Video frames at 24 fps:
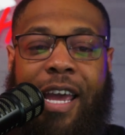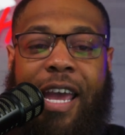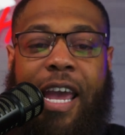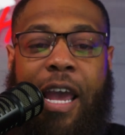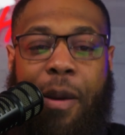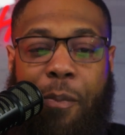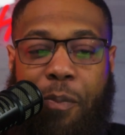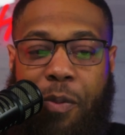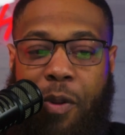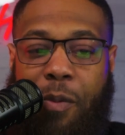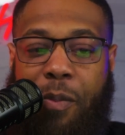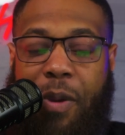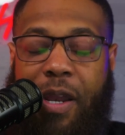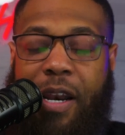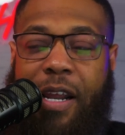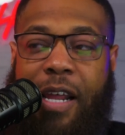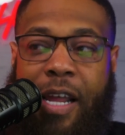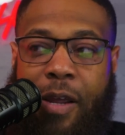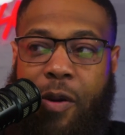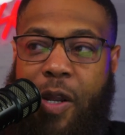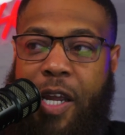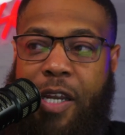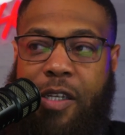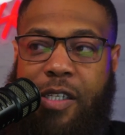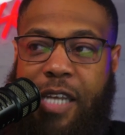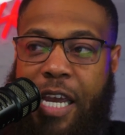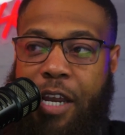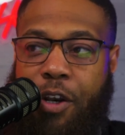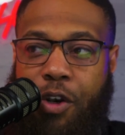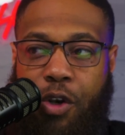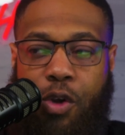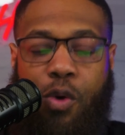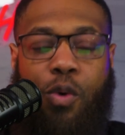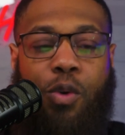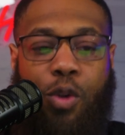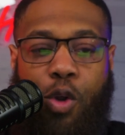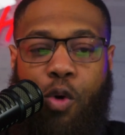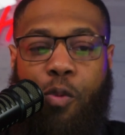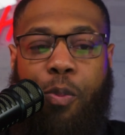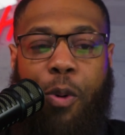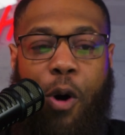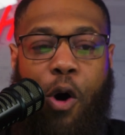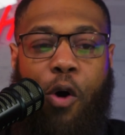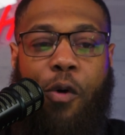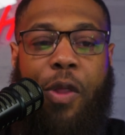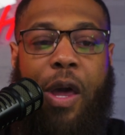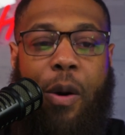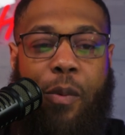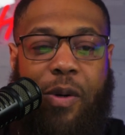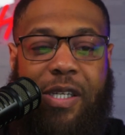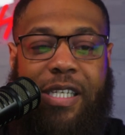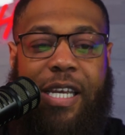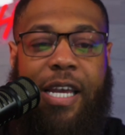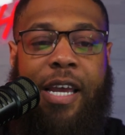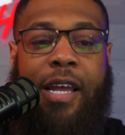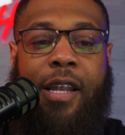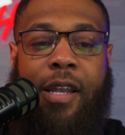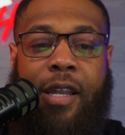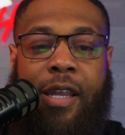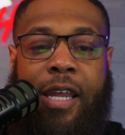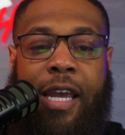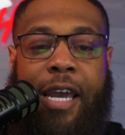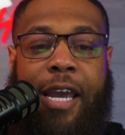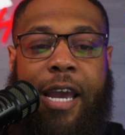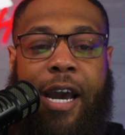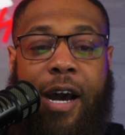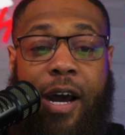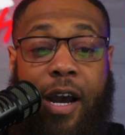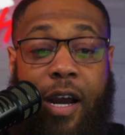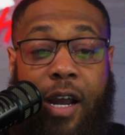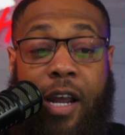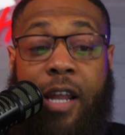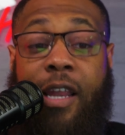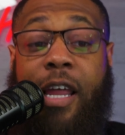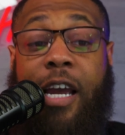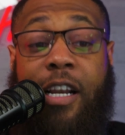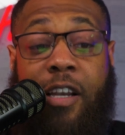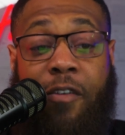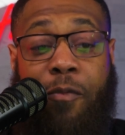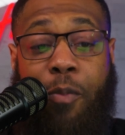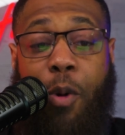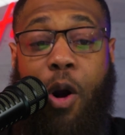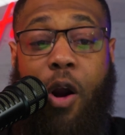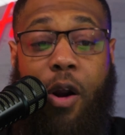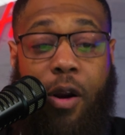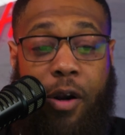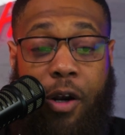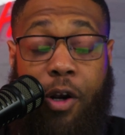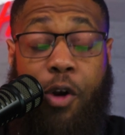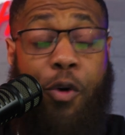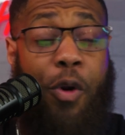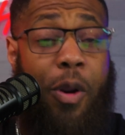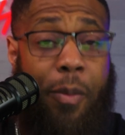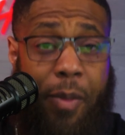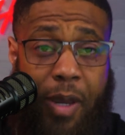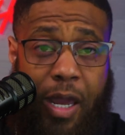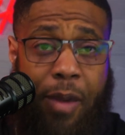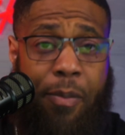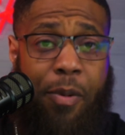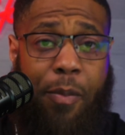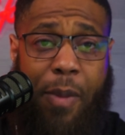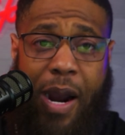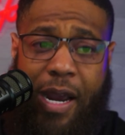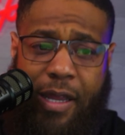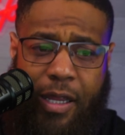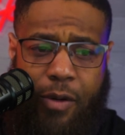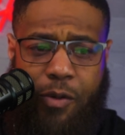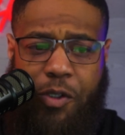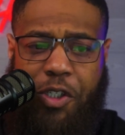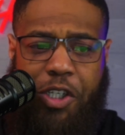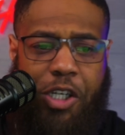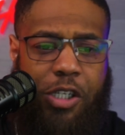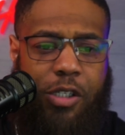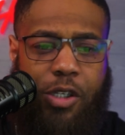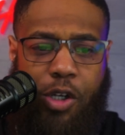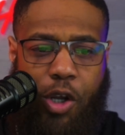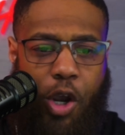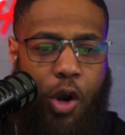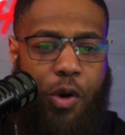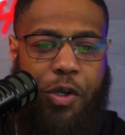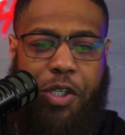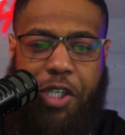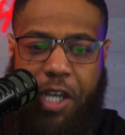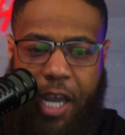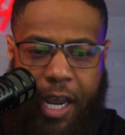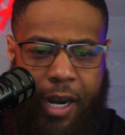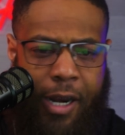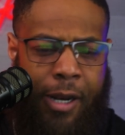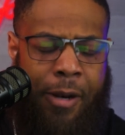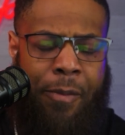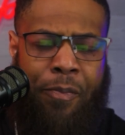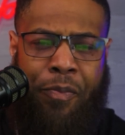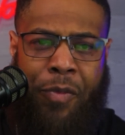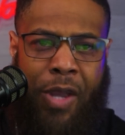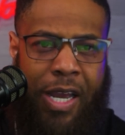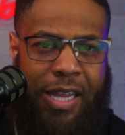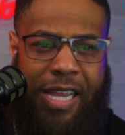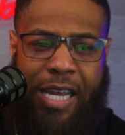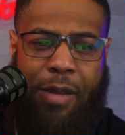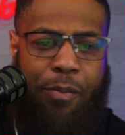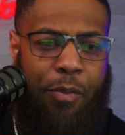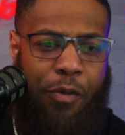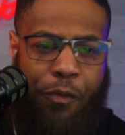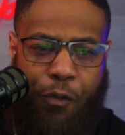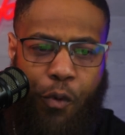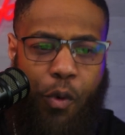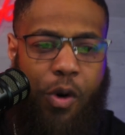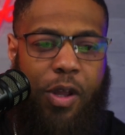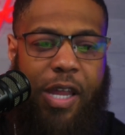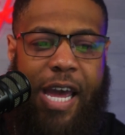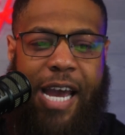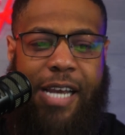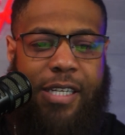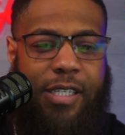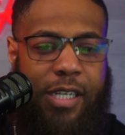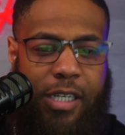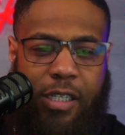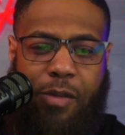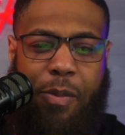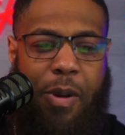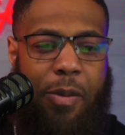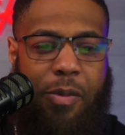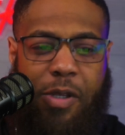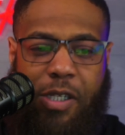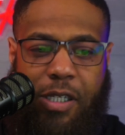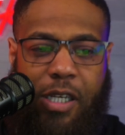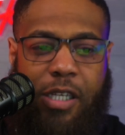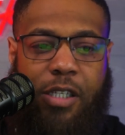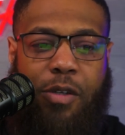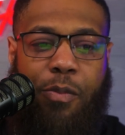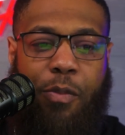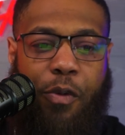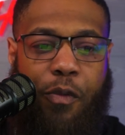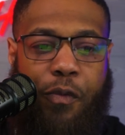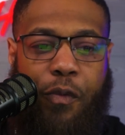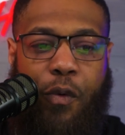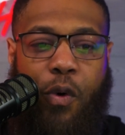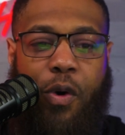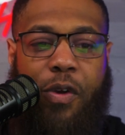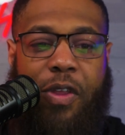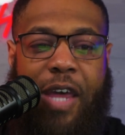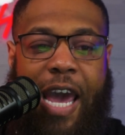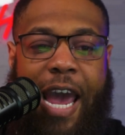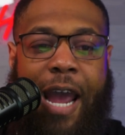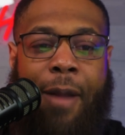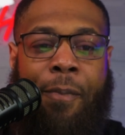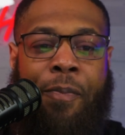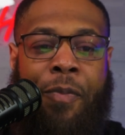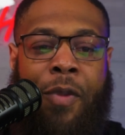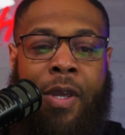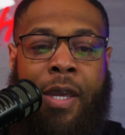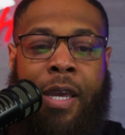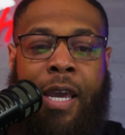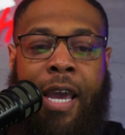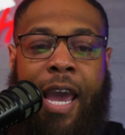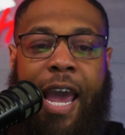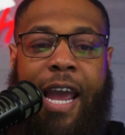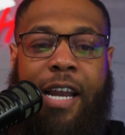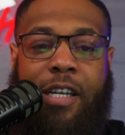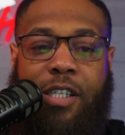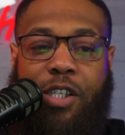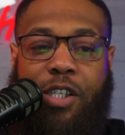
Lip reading: implemented it's a new loophole that was in the collective bargaining agreement. Keep in mind that was just negotiated, I think, before last season, maybe the season before that. And